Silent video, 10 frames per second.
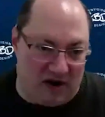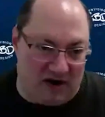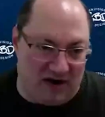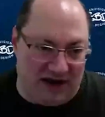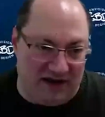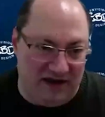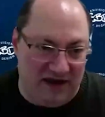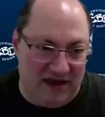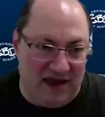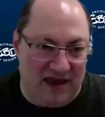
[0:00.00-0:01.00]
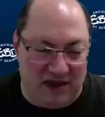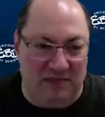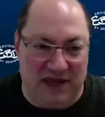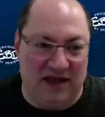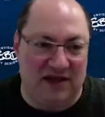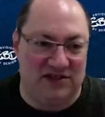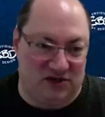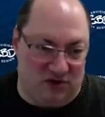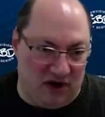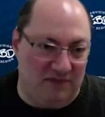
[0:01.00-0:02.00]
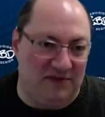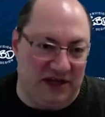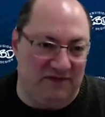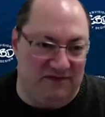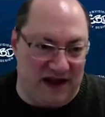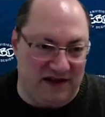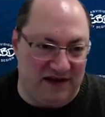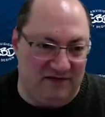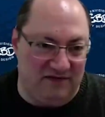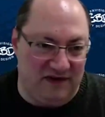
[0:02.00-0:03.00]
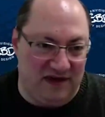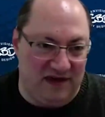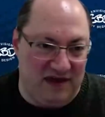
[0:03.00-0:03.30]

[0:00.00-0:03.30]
marketing can be extremely effective